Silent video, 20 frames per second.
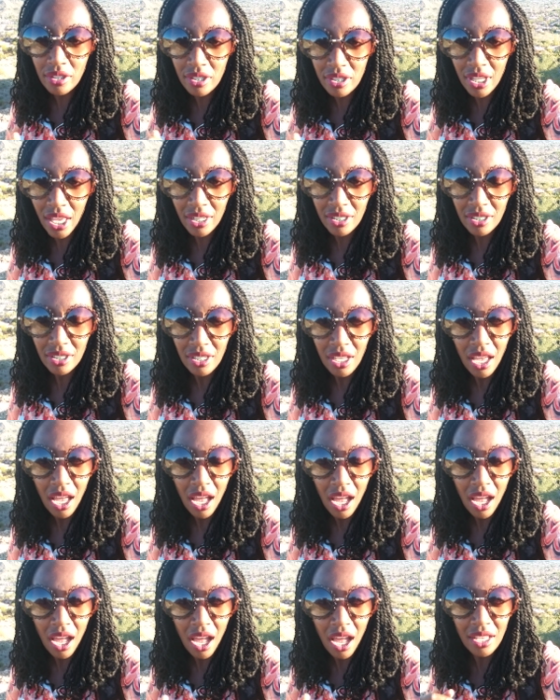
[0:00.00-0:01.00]
set
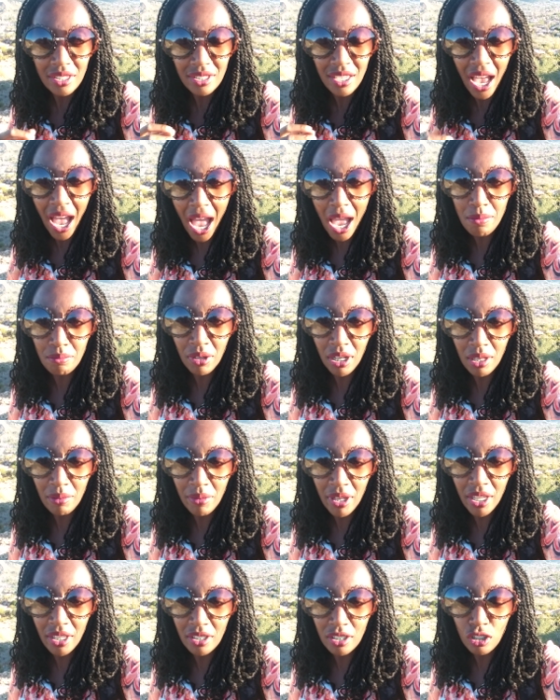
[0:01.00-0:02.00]
a time
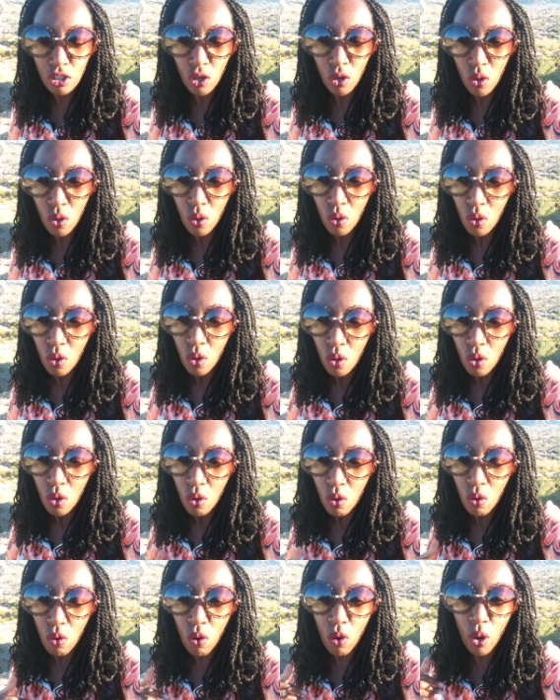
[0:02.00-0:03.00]
limit
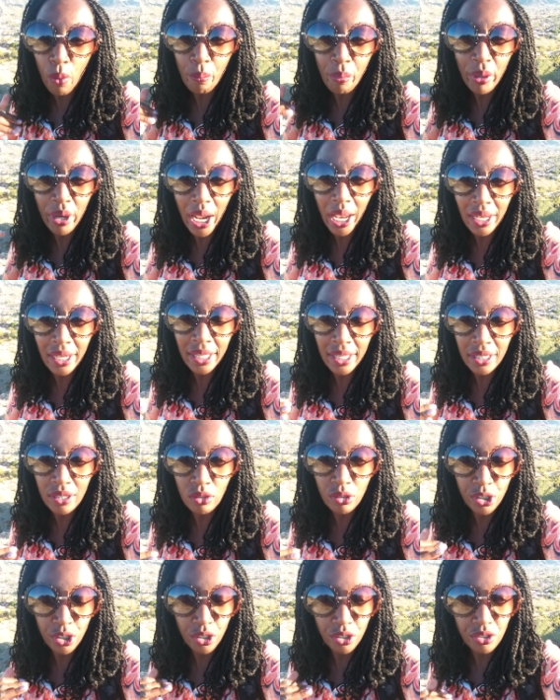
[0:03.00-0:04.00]
or put a lid
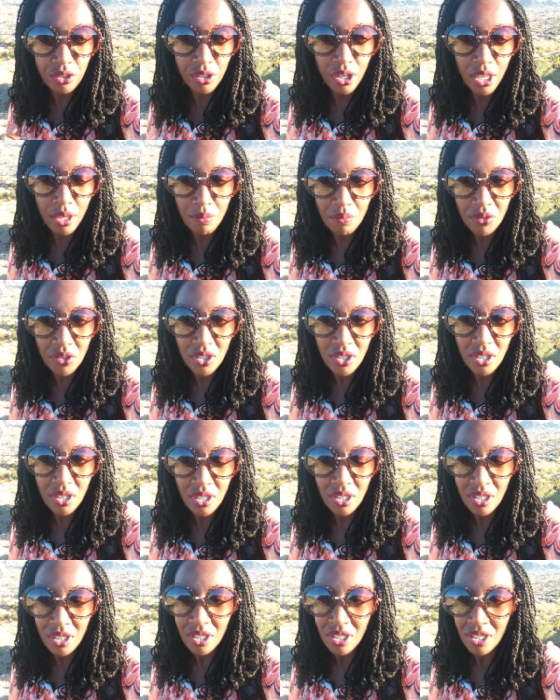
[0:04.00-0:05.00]
on your dreams,
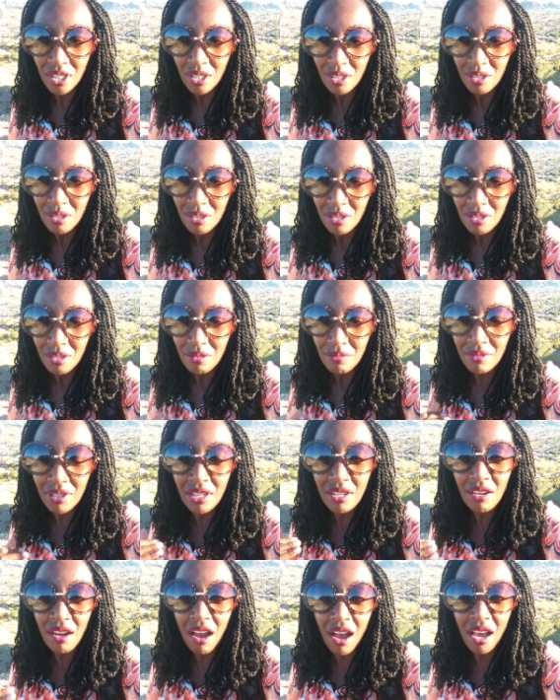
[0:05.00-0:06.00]

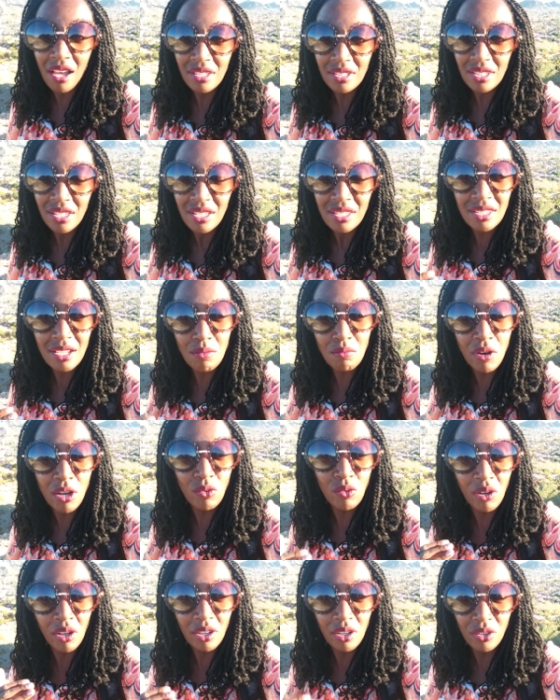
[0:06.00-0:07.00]
because
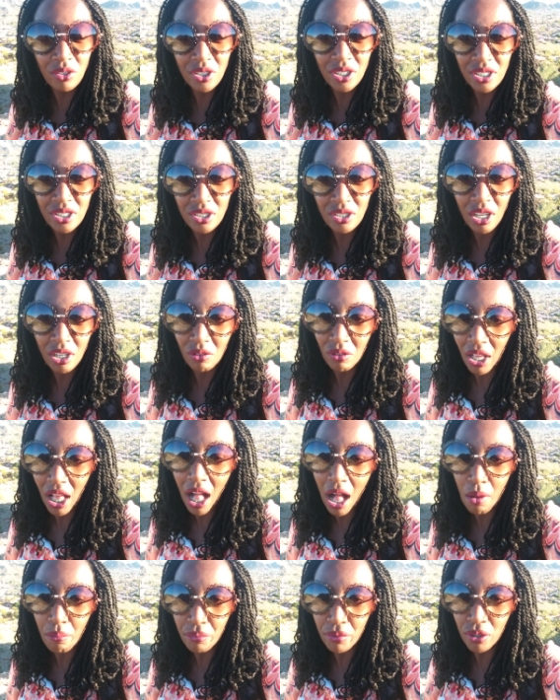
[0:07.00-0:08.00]
someone will notice you and will
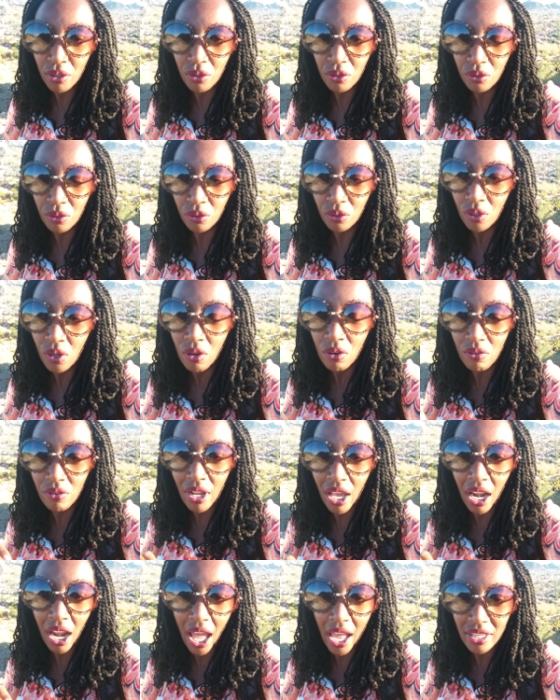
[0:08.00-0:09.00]
help you
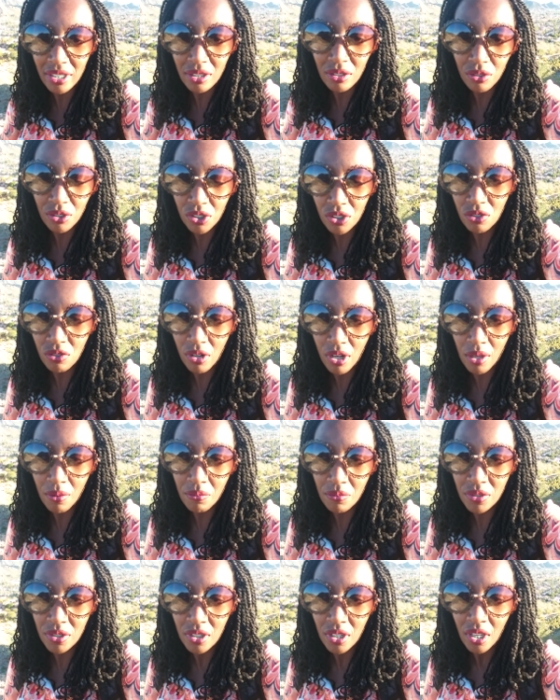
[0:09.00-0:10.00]
realize those
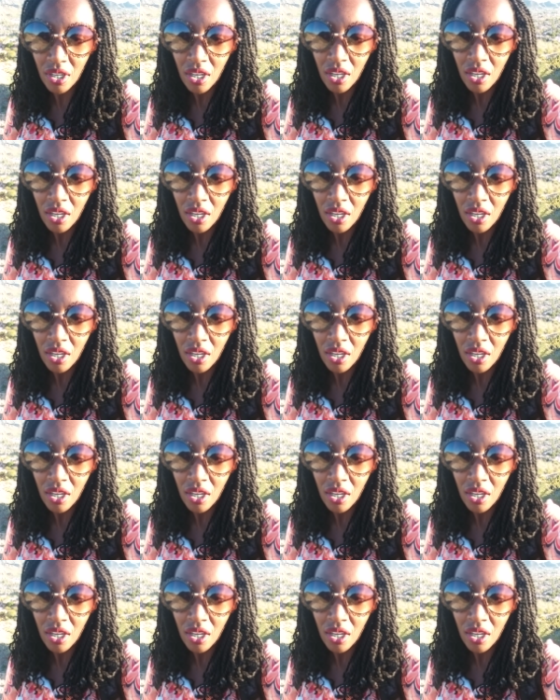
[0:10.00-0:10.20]
dreams.